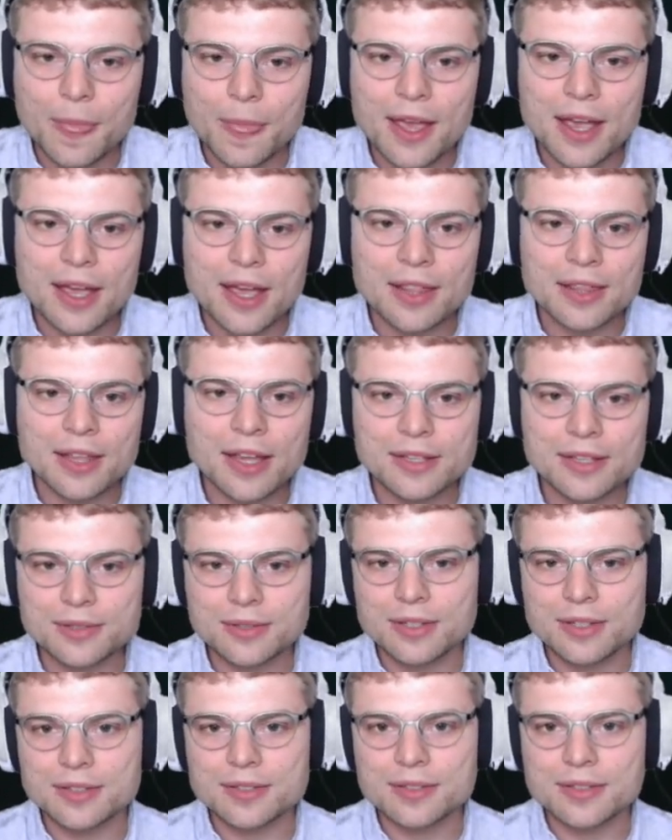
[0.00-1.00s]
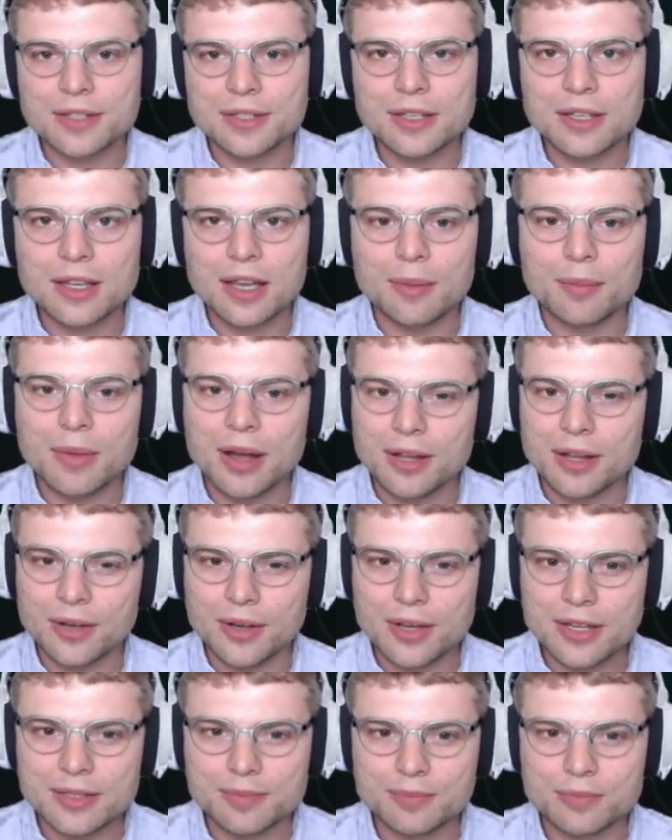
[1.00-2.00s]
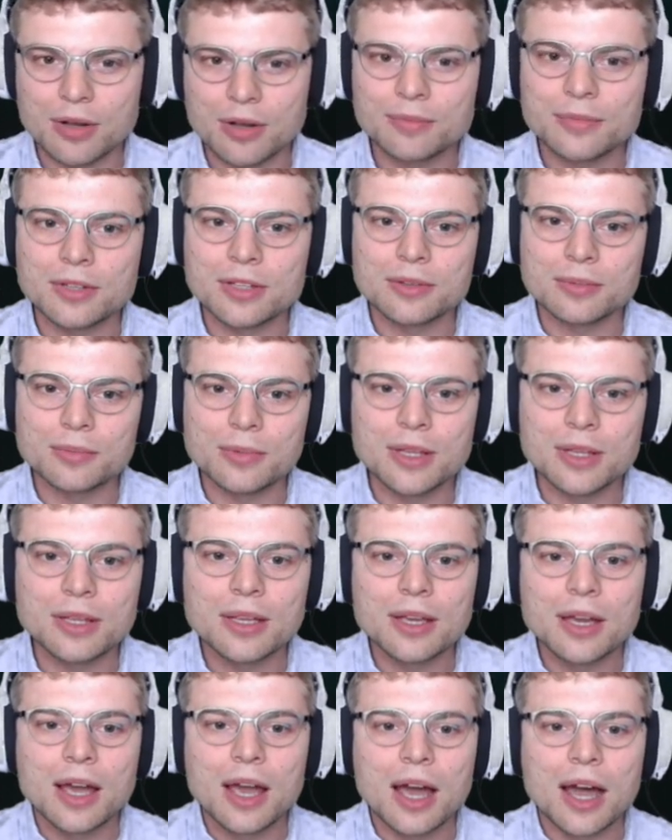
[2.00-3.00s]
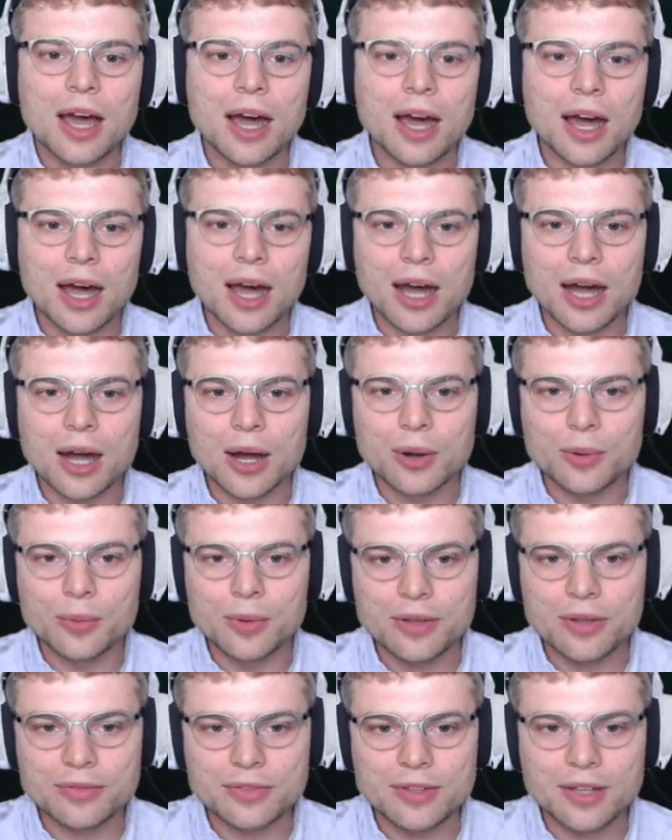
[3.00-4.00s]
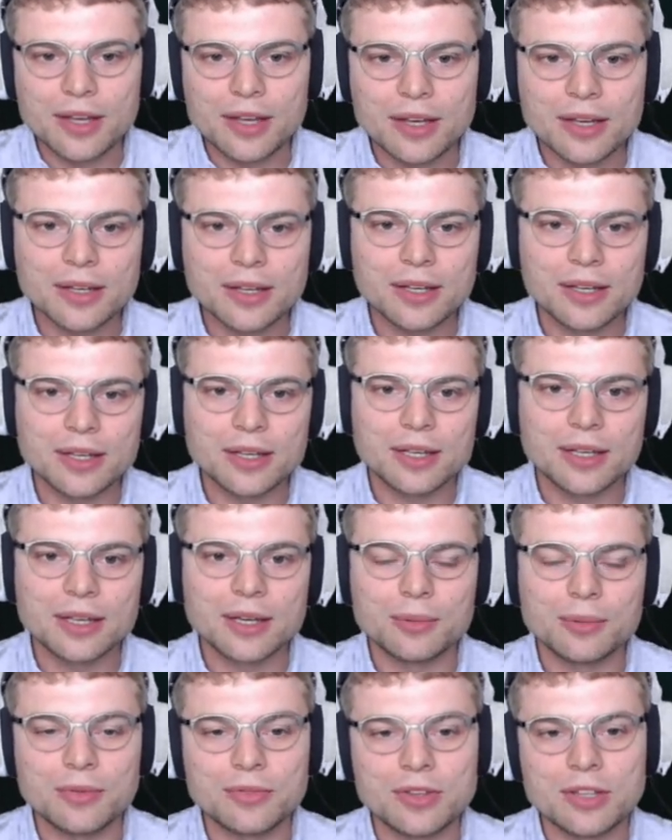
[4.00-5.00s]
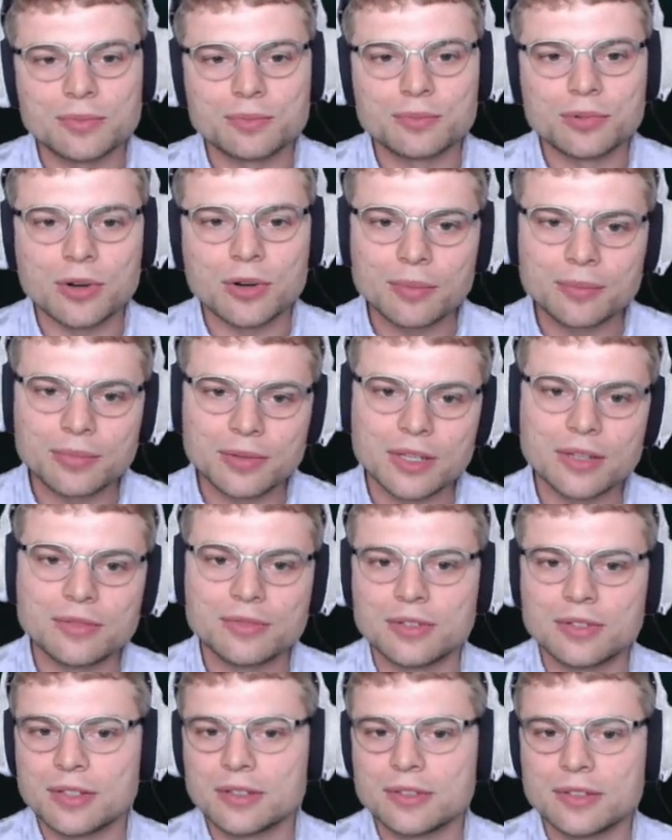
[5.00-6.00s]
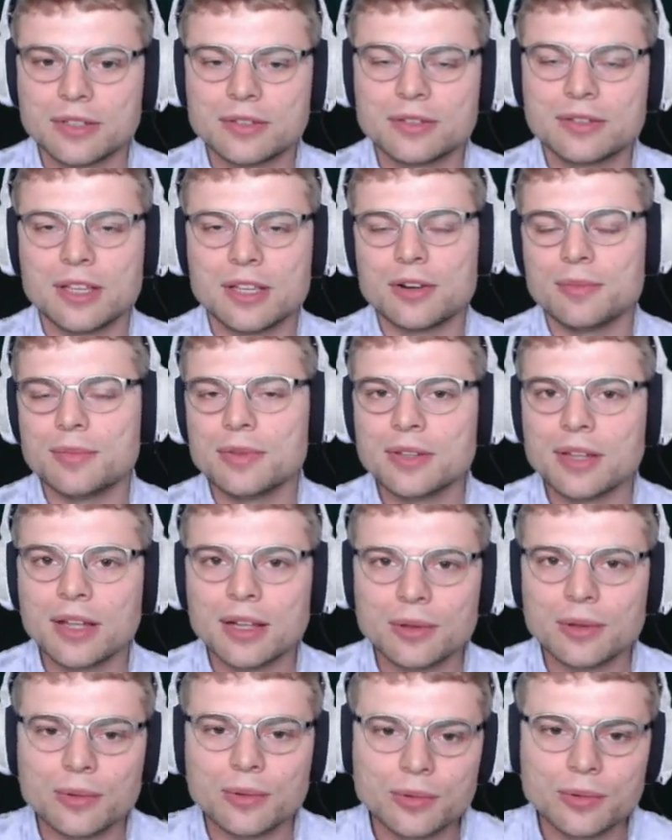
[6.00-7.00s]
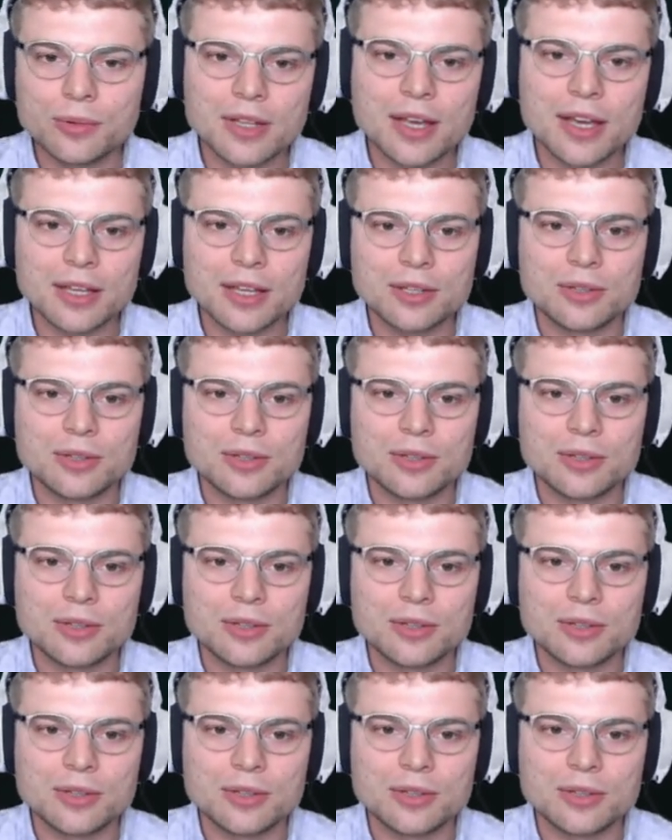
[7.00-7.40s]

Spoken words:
And as you can see, macOS prompted me with that prompt if the terminal would like